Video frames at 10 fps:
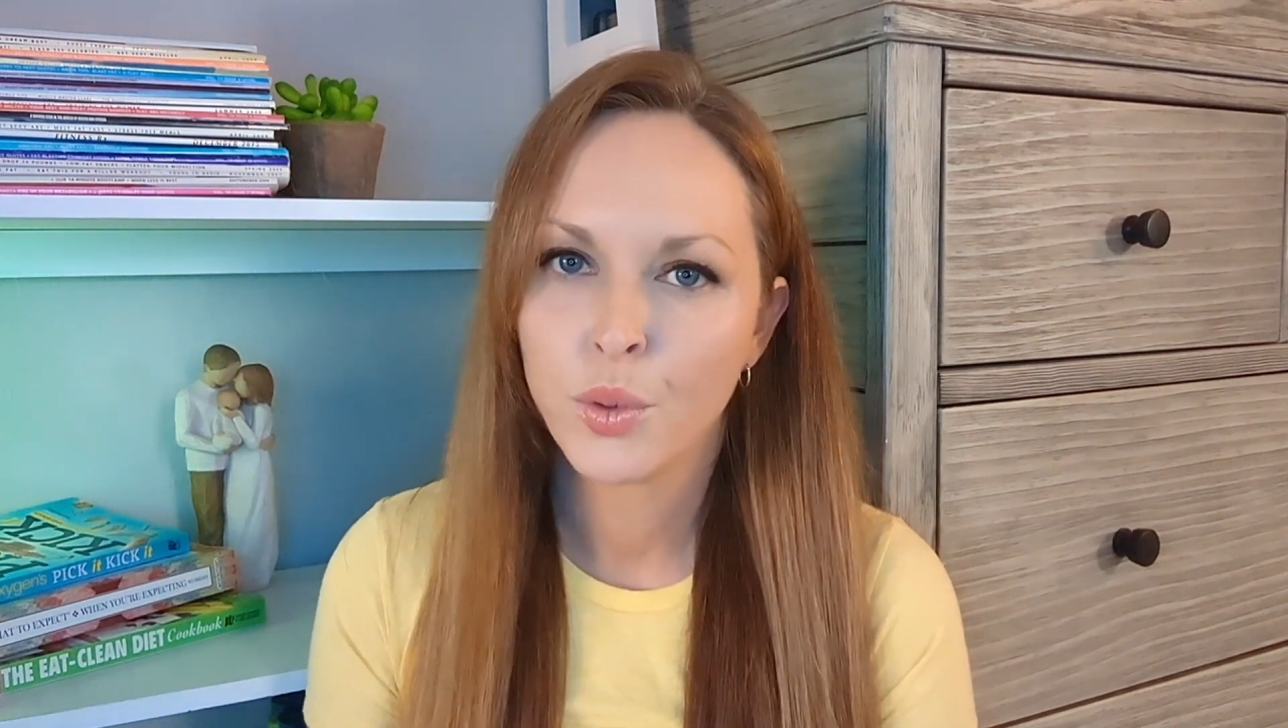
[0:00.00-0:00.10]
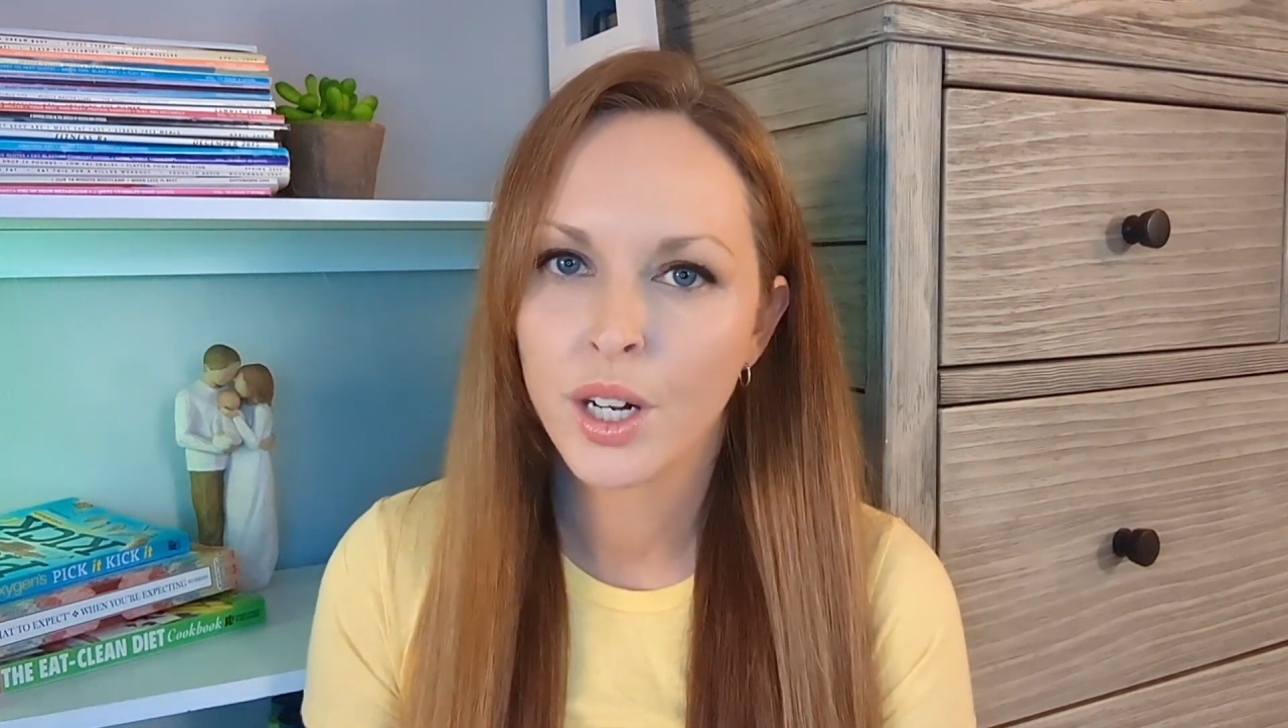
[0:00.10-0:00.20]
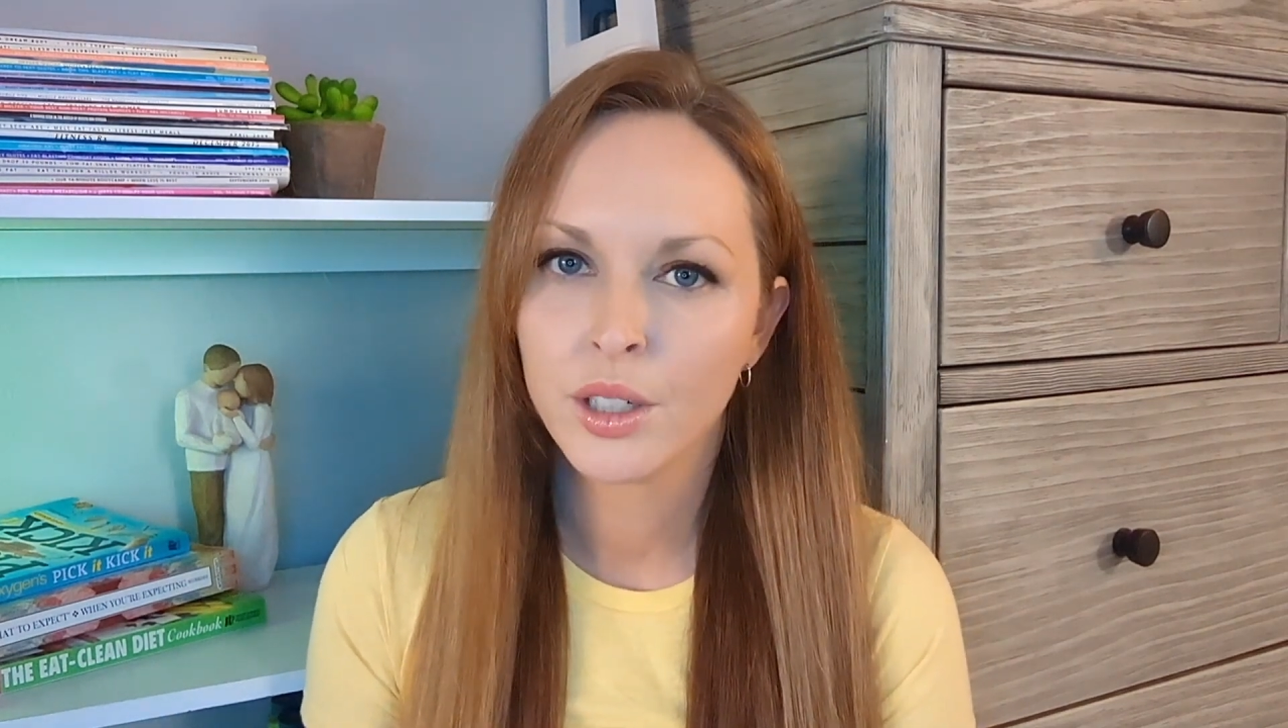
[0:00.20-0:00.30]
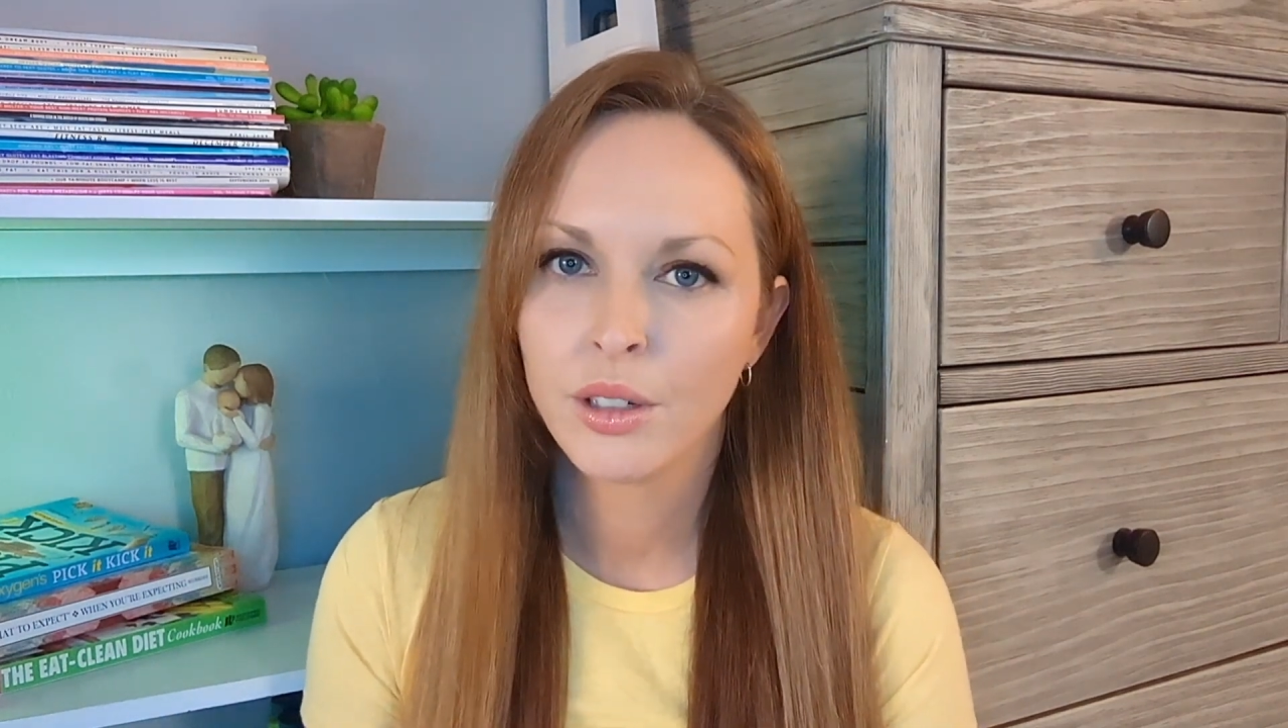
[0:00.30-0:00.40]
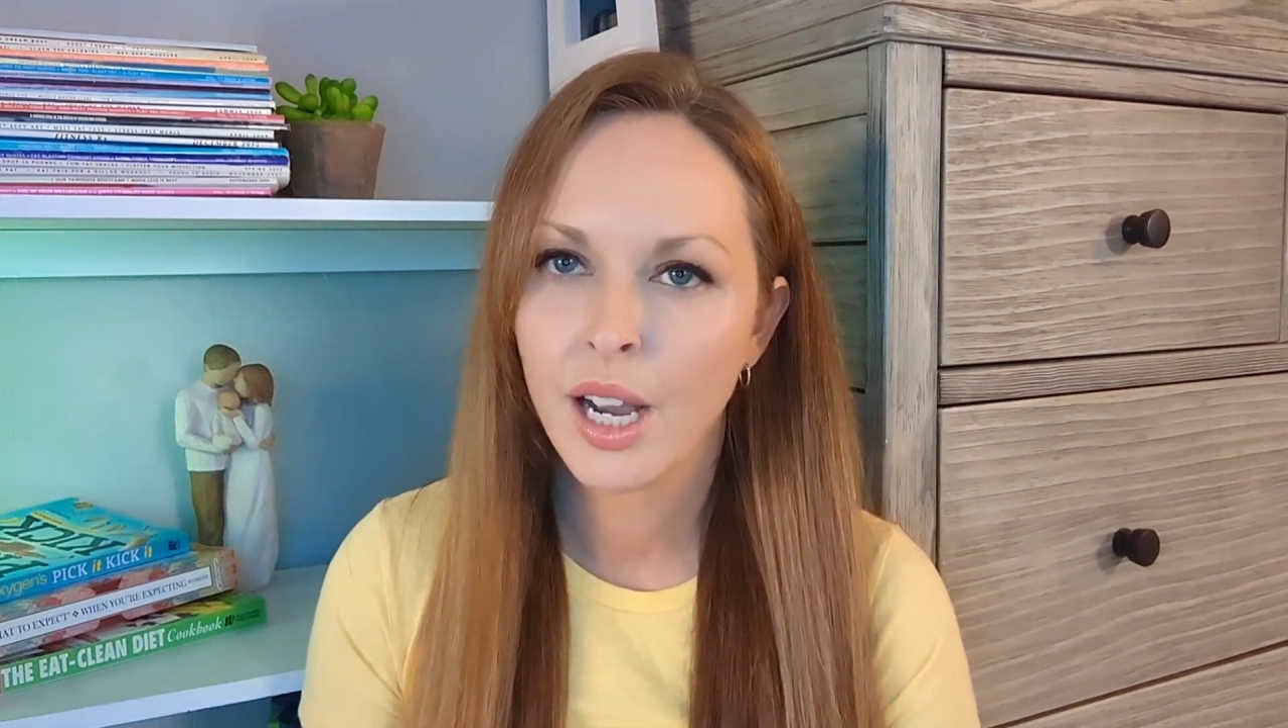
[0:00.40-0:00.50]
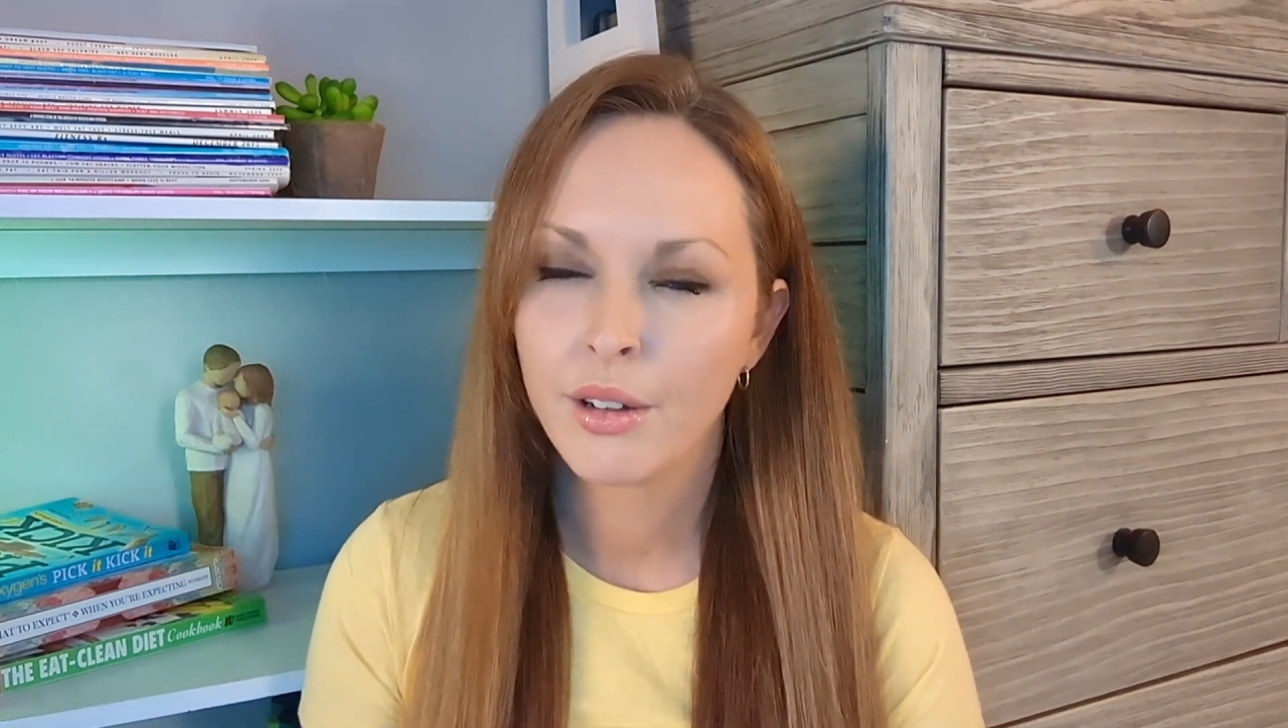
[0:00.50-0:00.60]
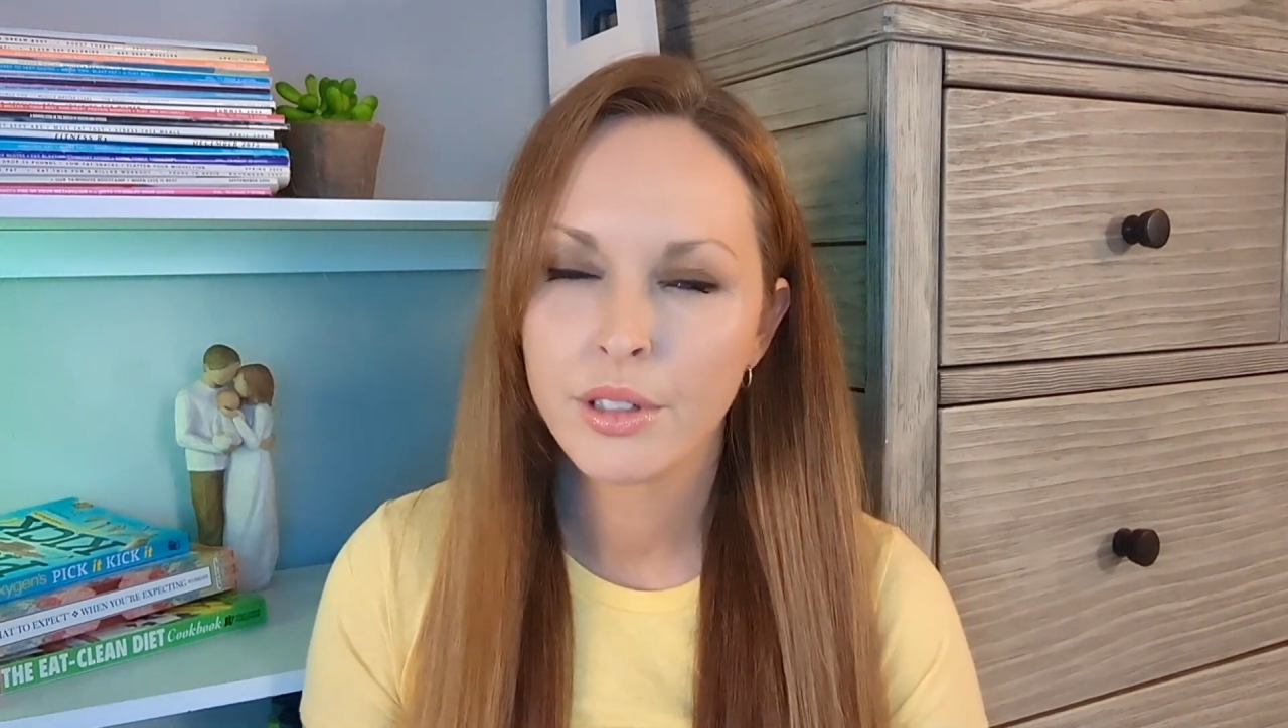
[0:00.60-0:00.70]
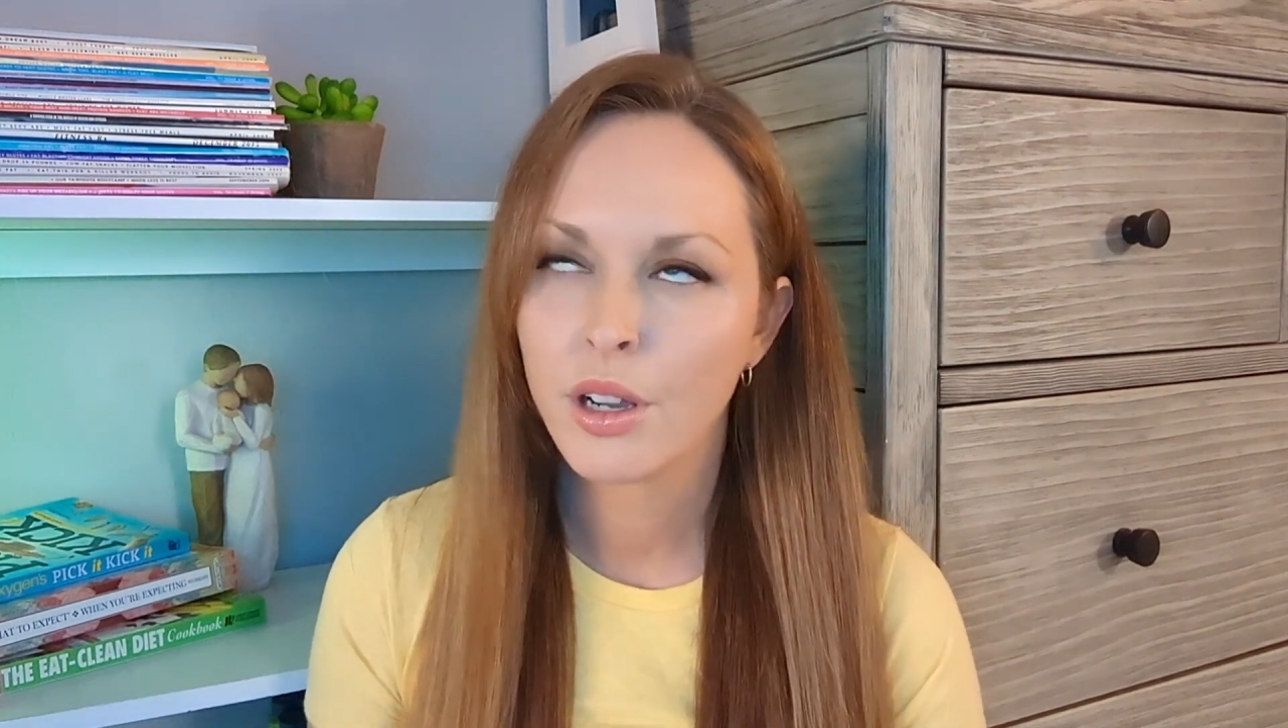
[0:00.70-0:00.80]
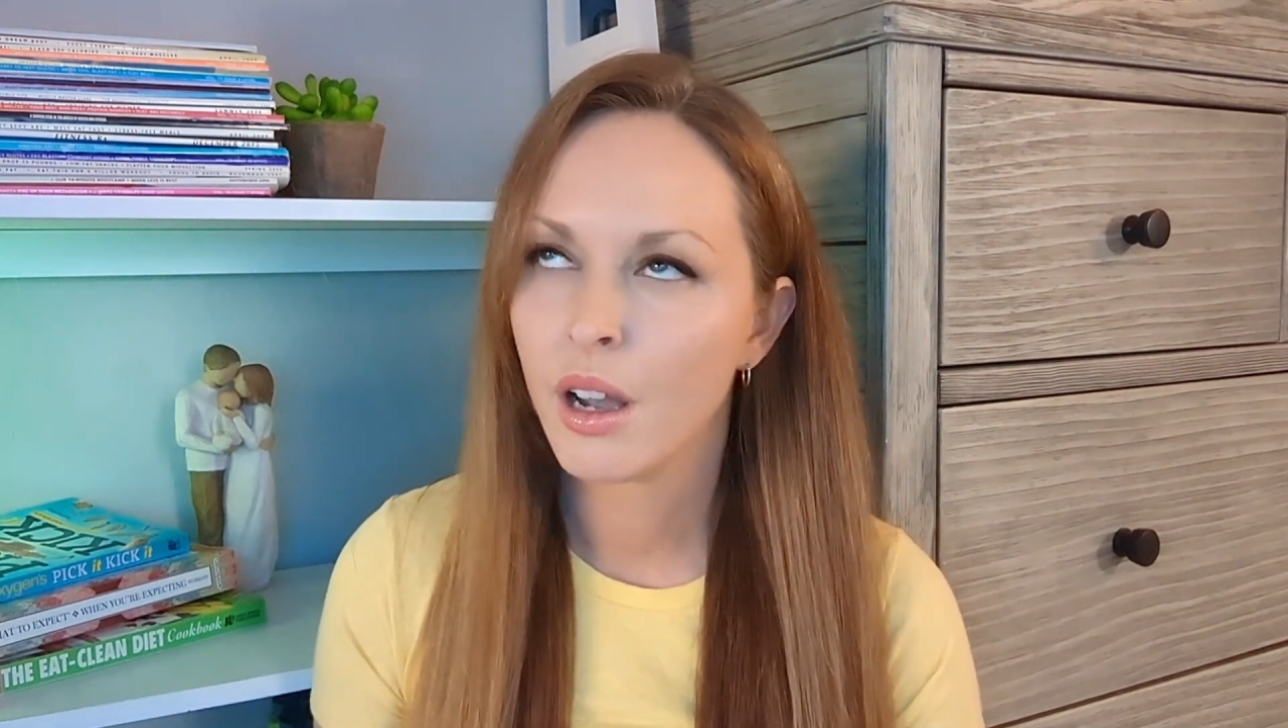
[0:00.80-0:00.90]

run around